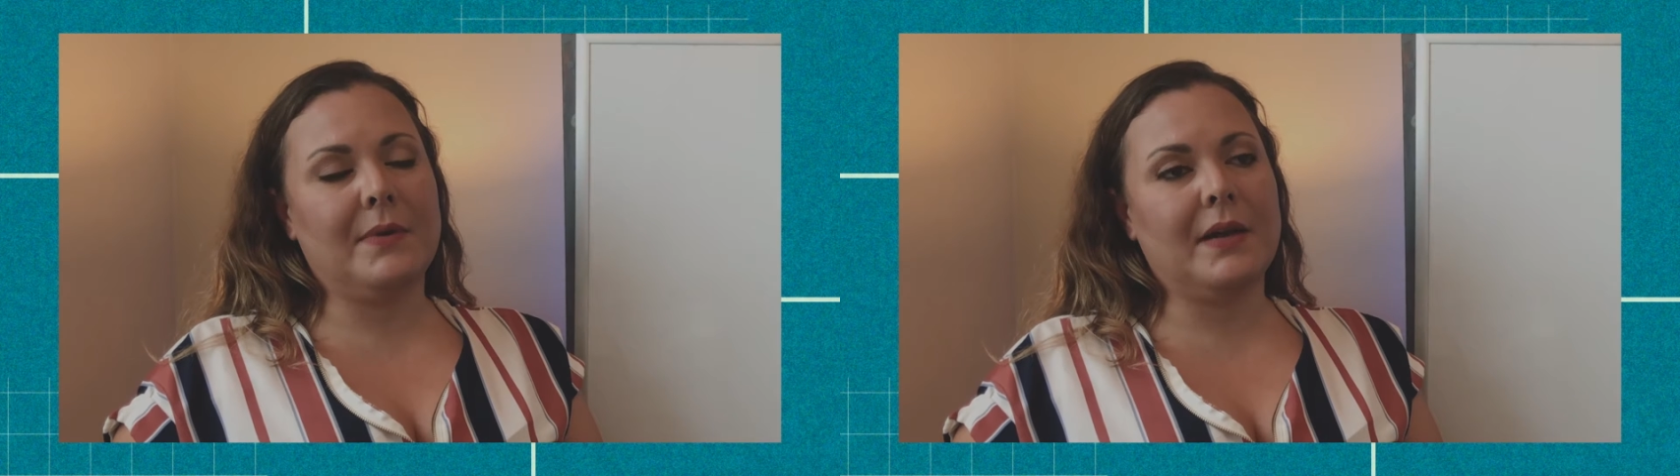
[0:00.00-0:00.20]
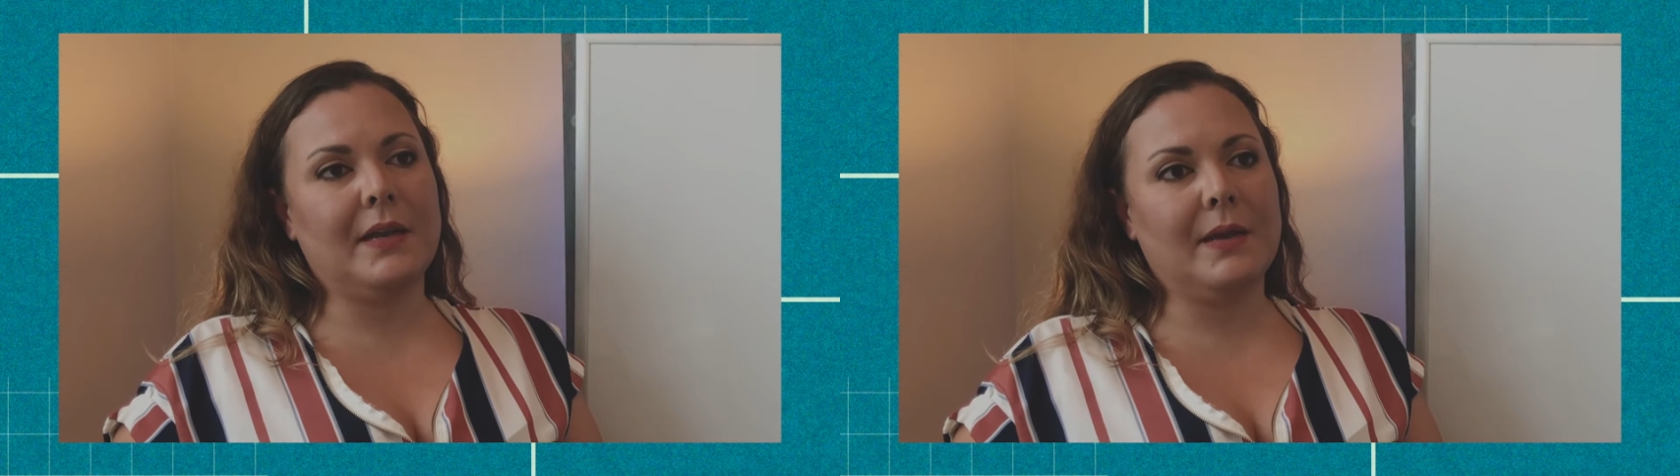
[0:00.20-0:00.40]

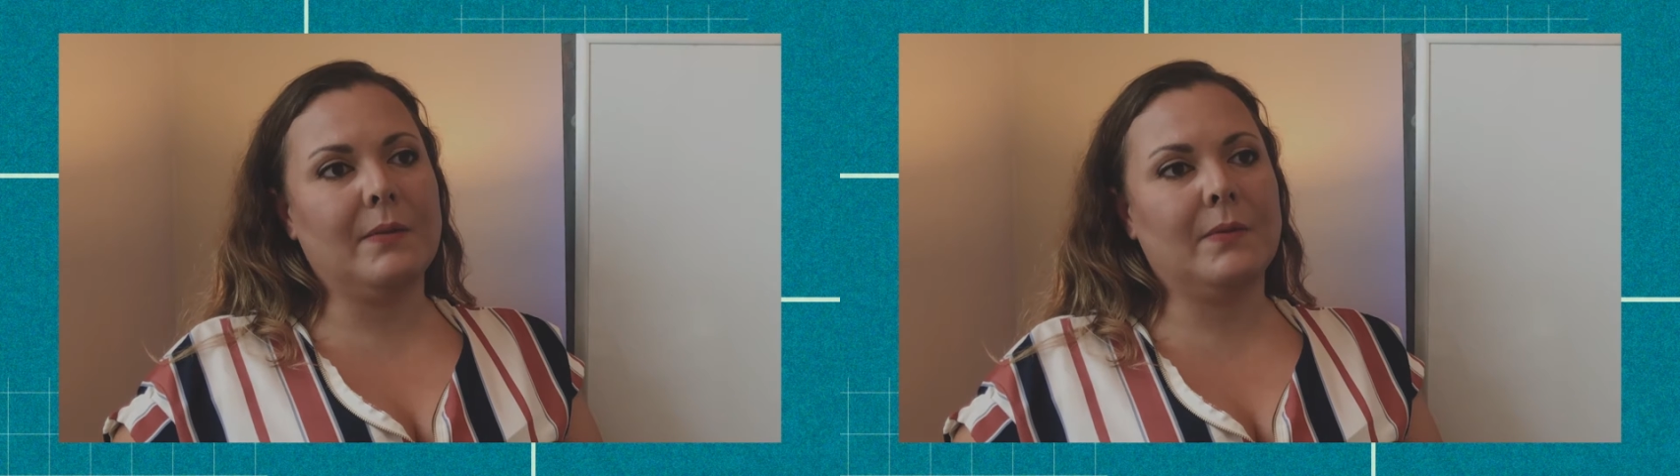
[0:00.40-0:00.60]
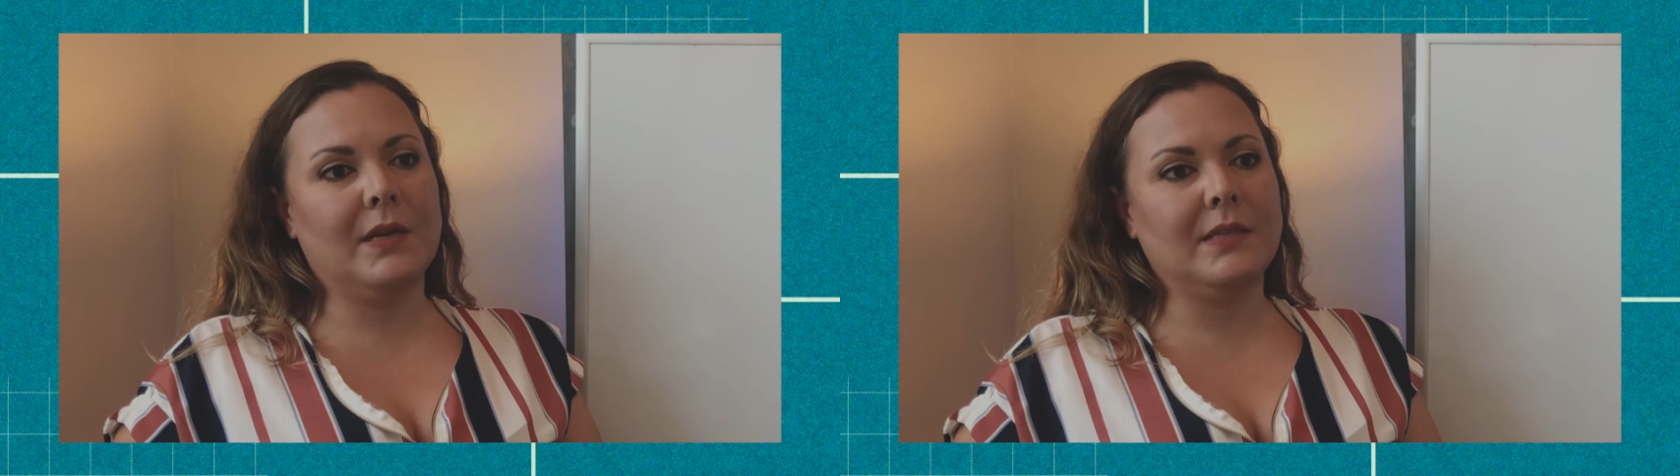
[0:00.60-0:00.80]

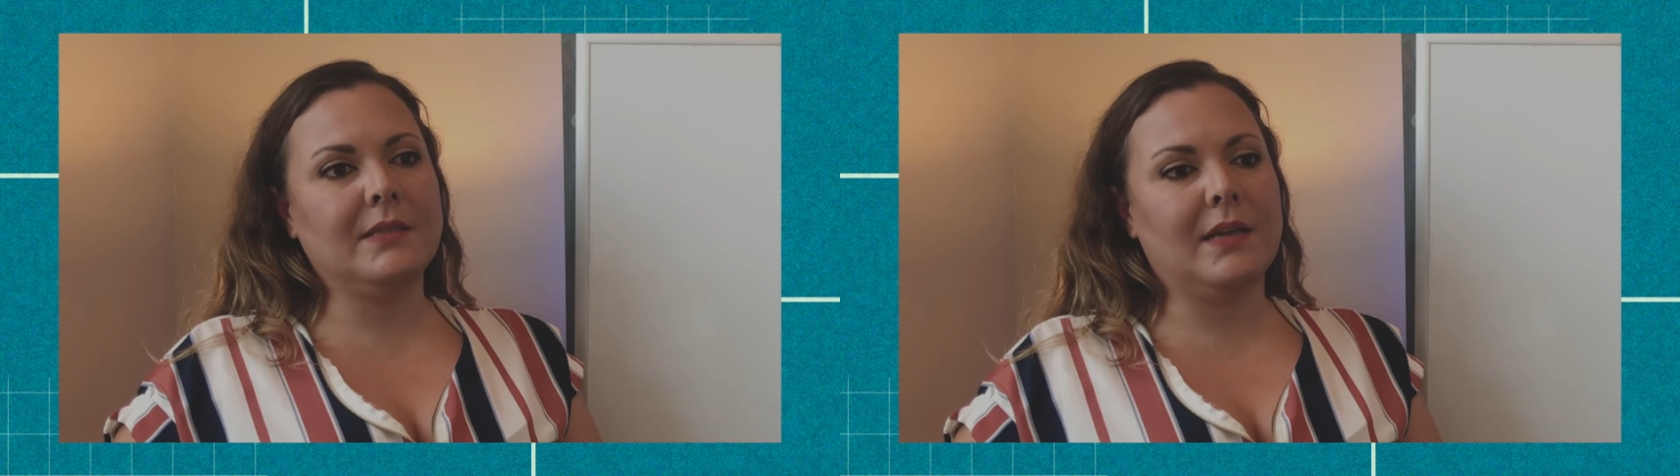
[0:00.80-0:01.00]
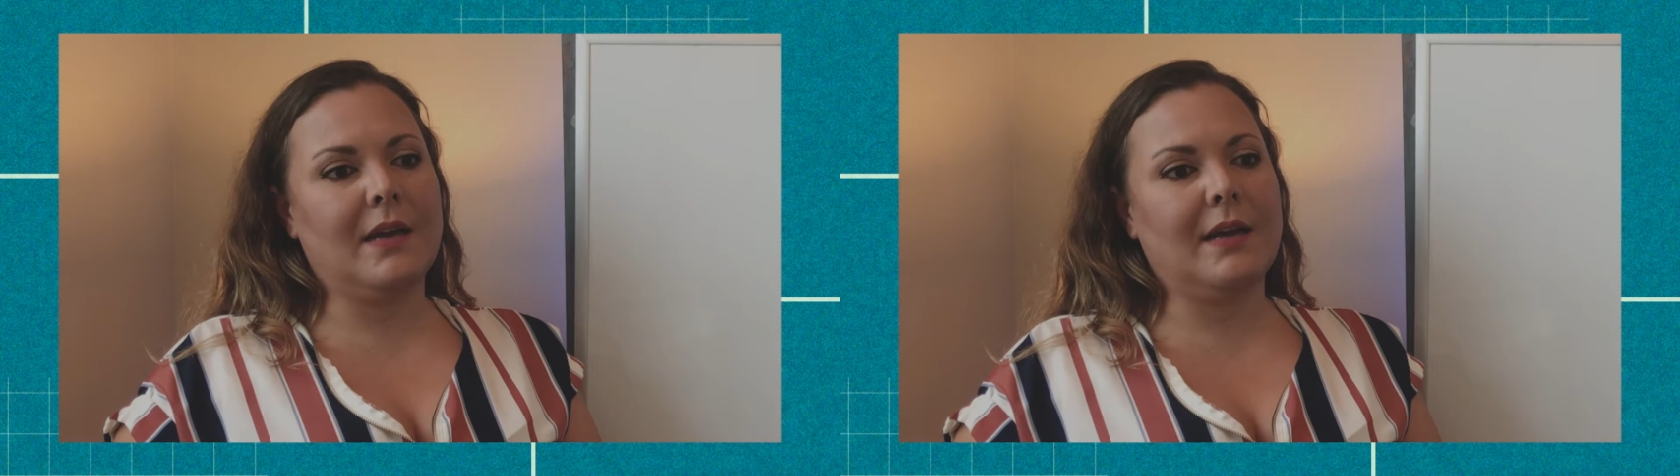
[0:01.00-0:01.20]
it
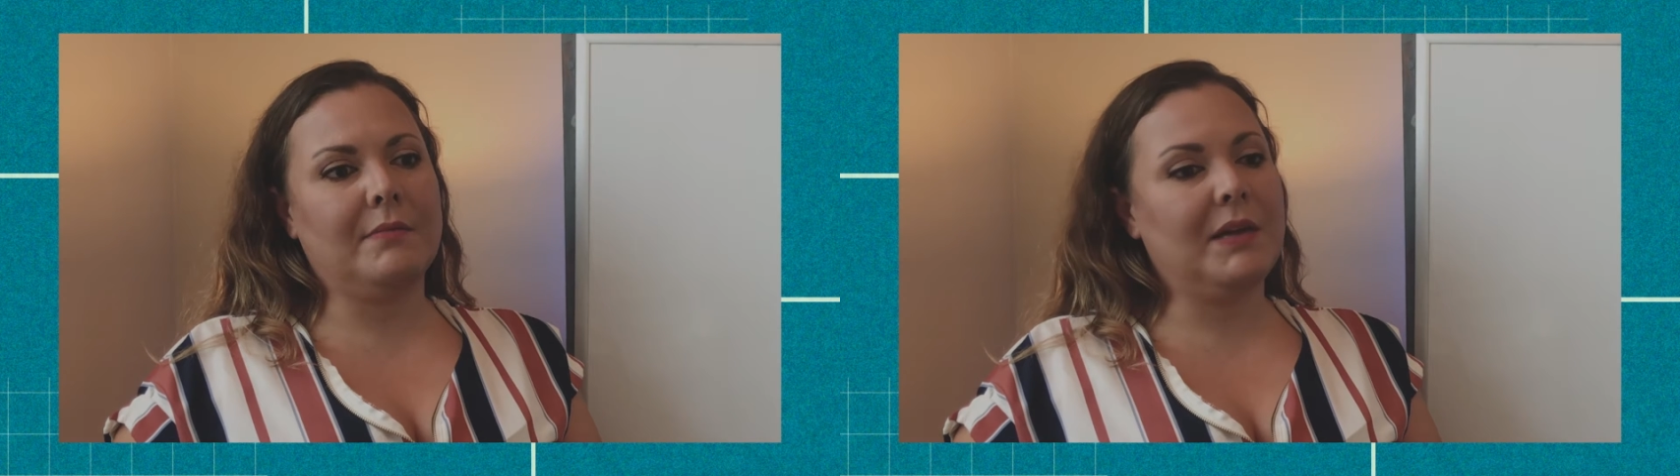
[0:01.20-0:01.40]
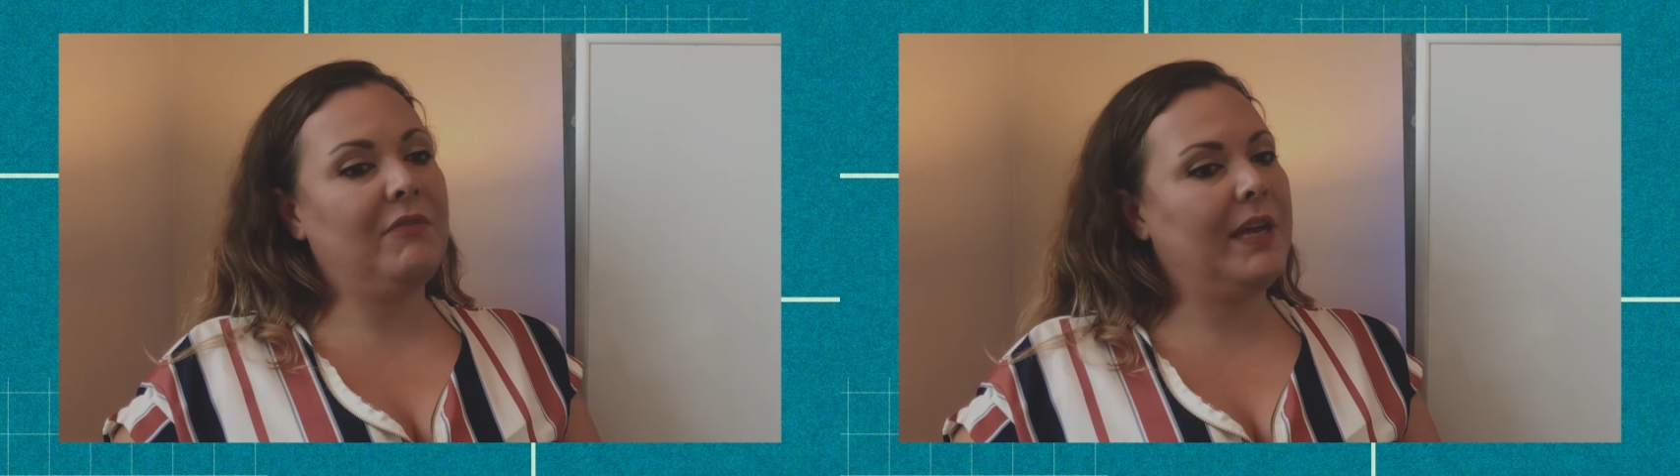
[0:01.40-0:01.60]
was a